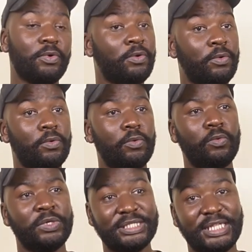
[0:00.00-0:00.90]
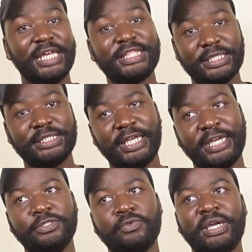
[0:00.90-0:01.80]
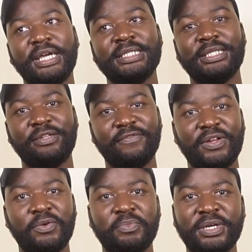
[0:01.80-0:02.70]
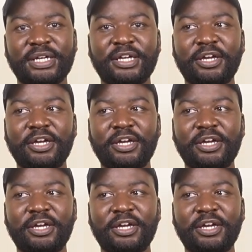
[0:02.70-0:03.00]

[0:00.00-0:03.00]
or we're still at the stage where, as a developer,